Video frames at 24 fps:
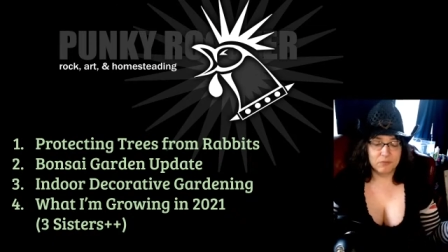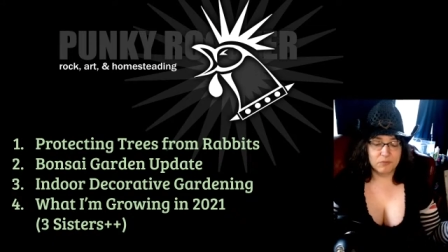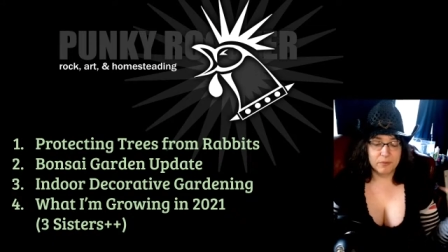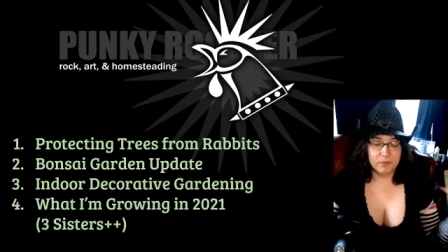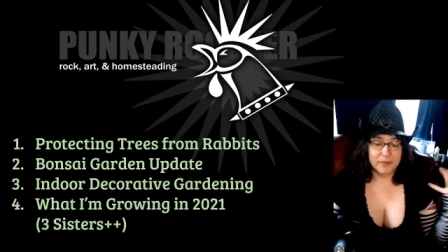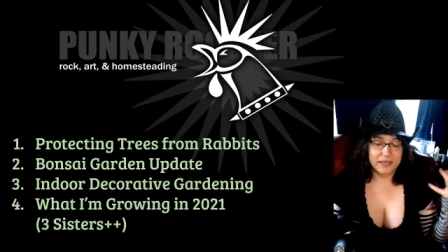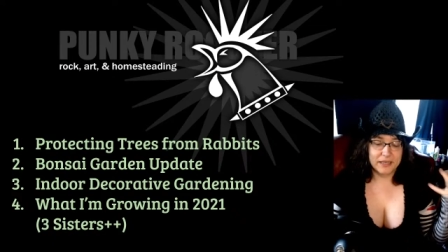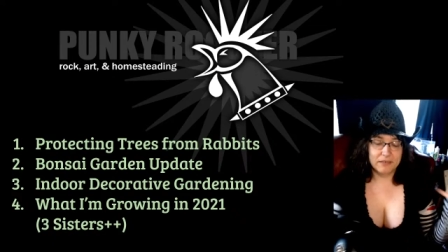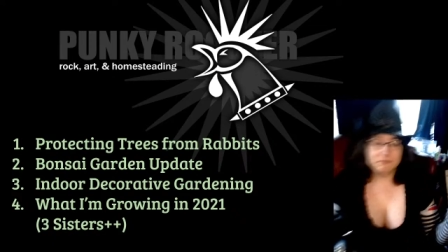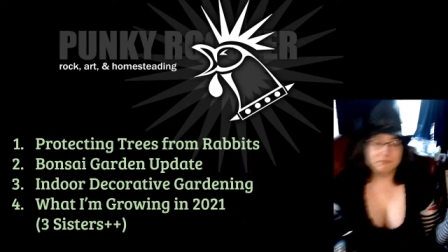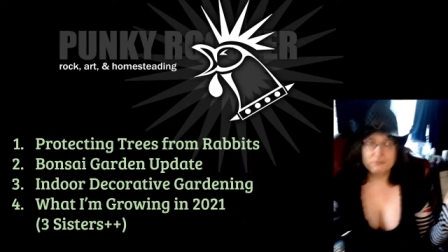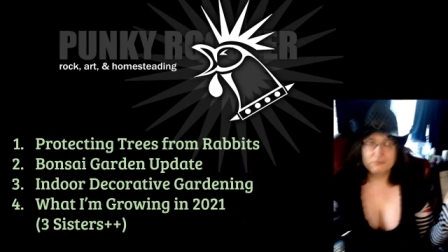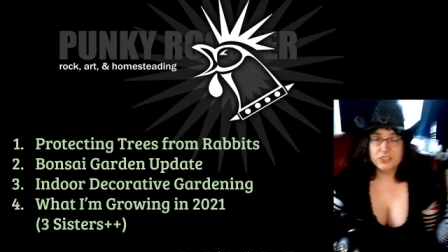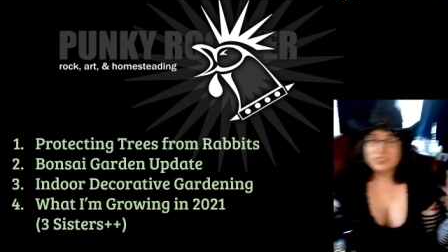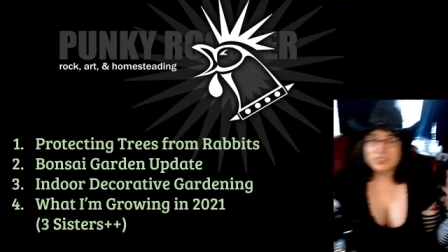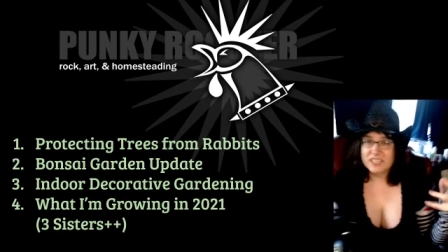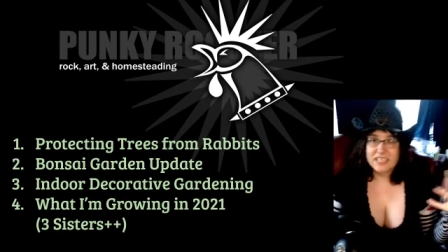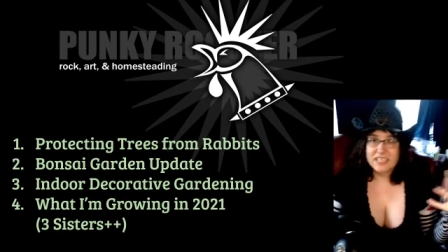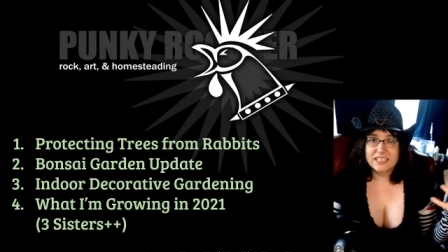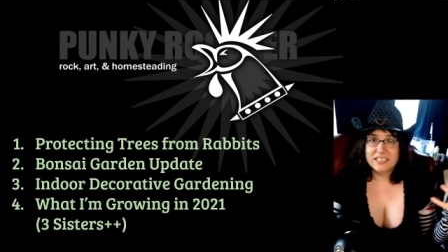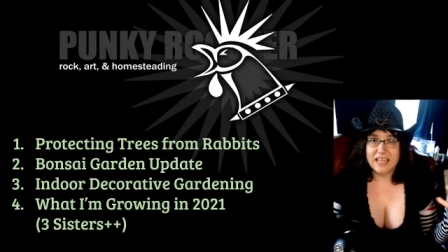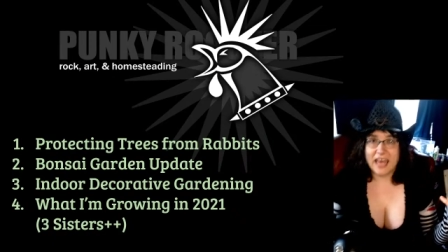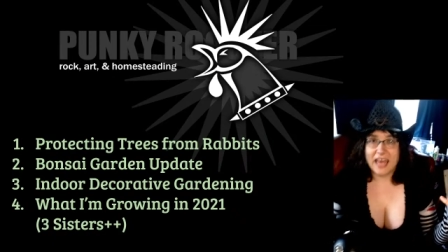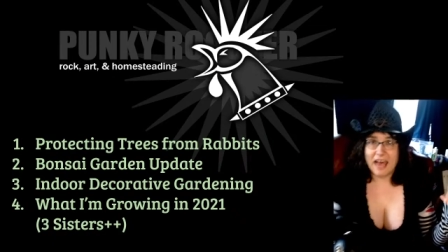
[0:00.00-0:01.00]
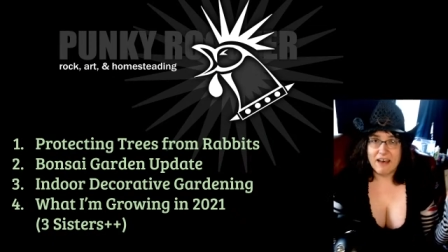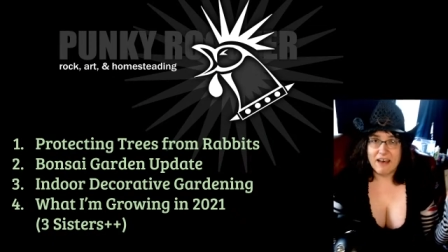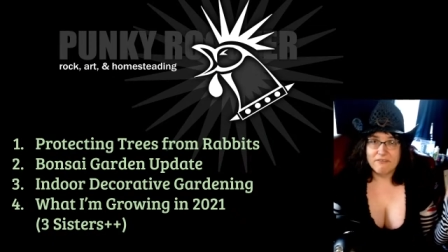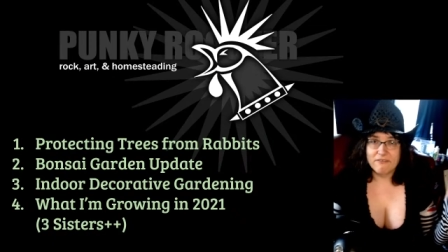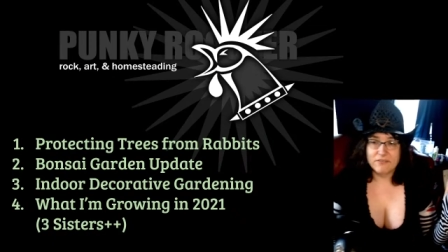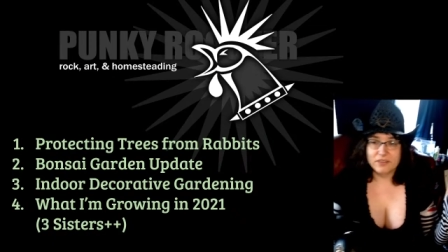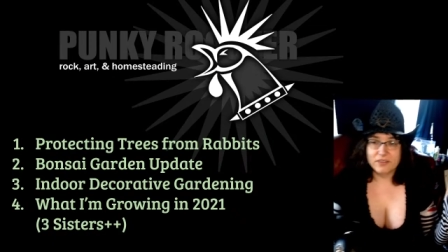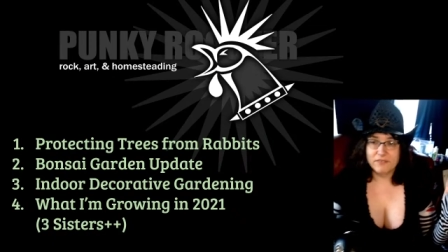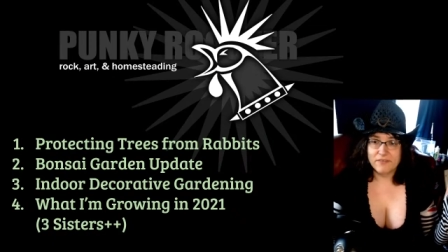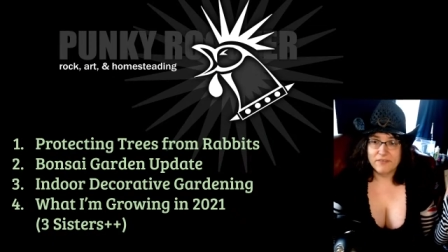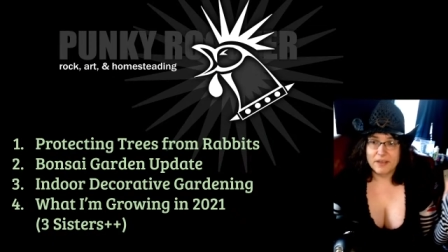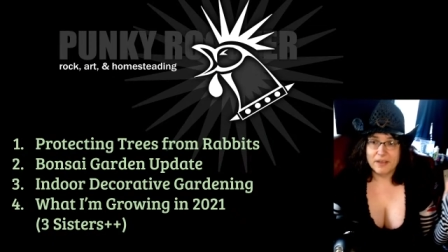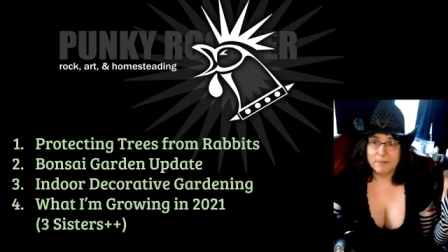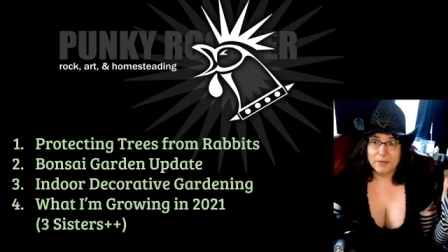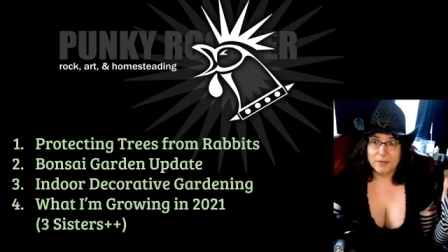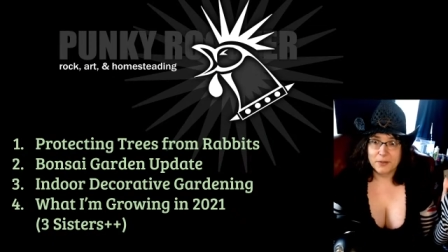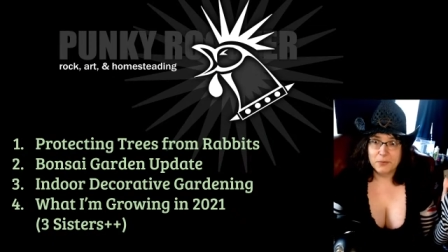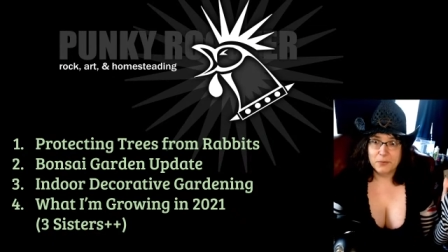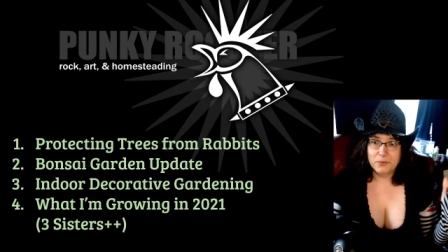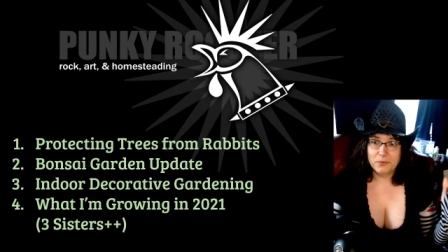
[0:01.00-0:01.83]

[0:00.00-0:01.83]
will be just nice to have for the family.